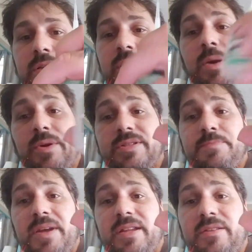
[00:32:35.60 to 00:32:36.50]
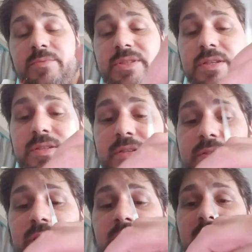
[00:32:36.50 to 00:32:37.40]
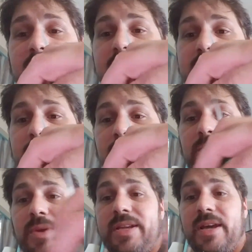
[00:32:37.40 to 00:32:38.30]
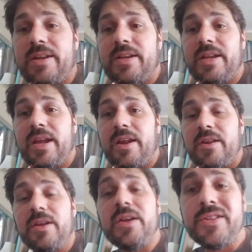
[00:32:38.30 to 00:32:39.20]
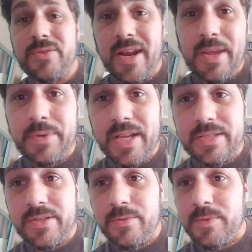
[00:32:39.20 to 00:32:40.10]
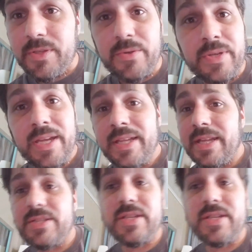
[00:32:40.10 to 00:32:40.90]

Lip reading: Yo, this is basically what this is. So you got to get some glue way down into there. Try that with that tube glue. That